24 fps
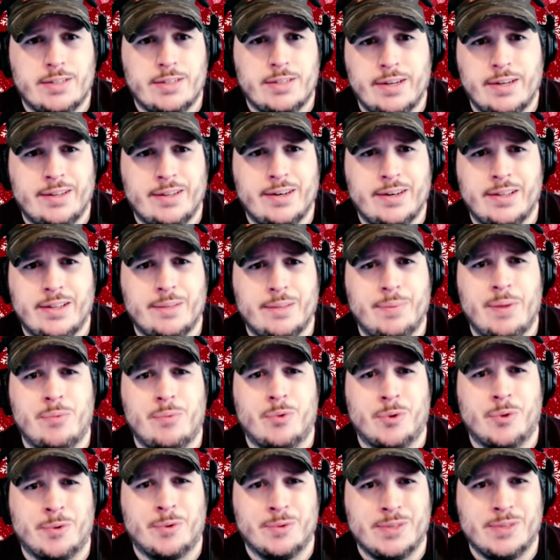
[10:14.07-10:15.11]
None of the
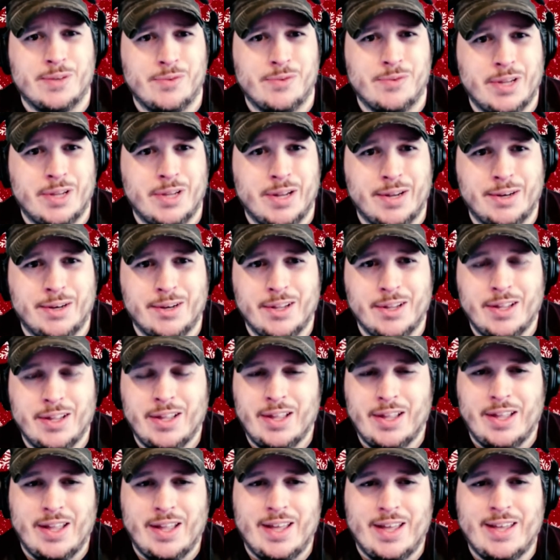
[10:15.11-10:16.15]
paperwork was ever done.
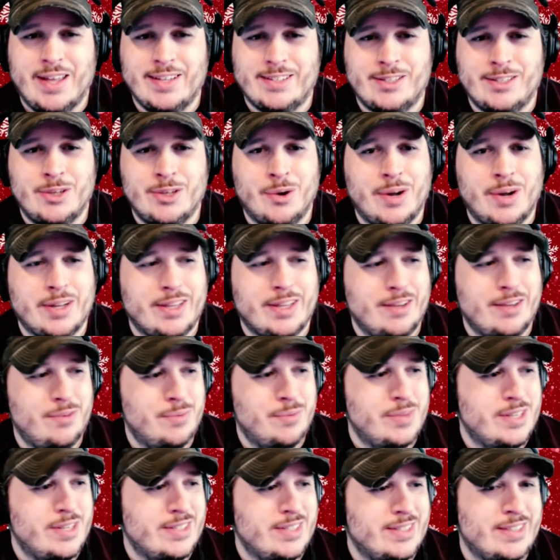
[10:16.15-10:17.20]
And so I give
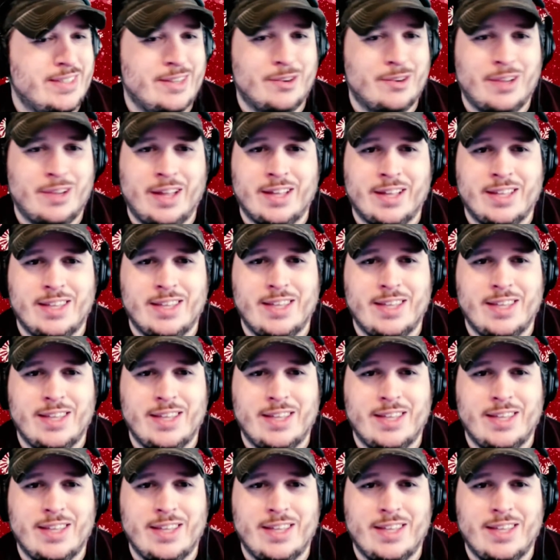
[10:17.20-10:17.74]
them this, and they're like,